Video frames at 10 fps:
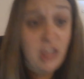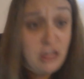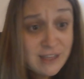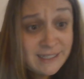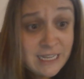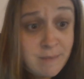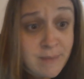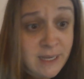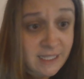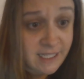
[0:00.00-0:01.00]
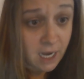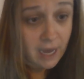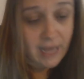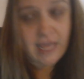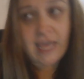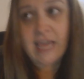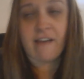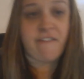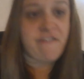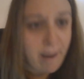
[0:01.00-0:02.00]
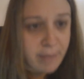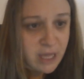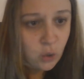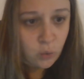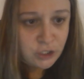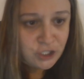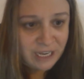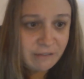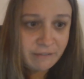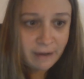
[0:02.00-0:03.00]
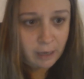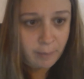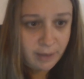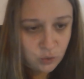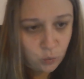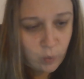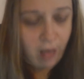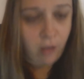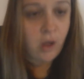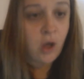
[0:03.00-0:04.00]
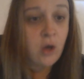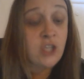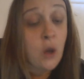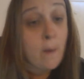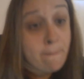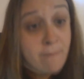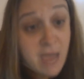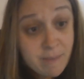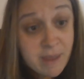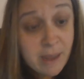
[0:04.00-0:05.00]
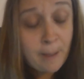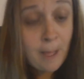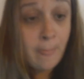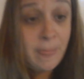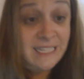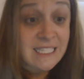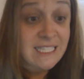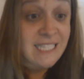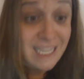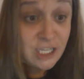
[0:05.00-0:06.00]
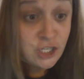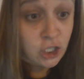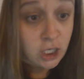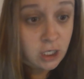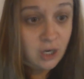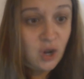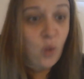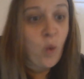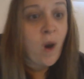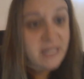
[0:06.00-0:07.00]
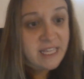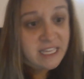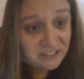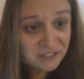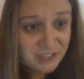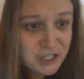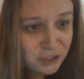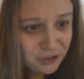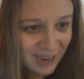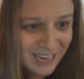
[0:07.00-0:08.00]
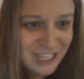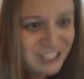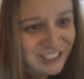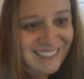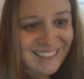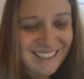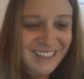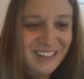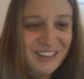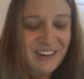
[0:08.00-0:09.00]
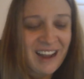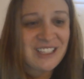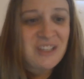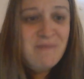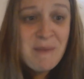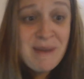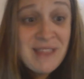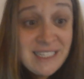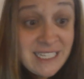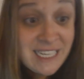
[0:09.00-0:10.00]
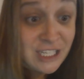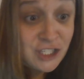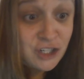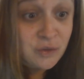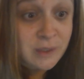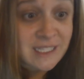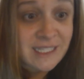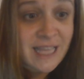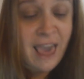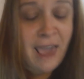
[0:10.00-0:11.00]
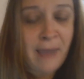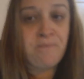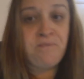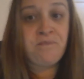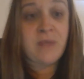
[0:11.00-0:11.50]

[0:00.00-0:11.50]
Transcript: This can be done in a family coaching environment as well. So maybe the teacher will give a direction, right? So maybe the teacher will say,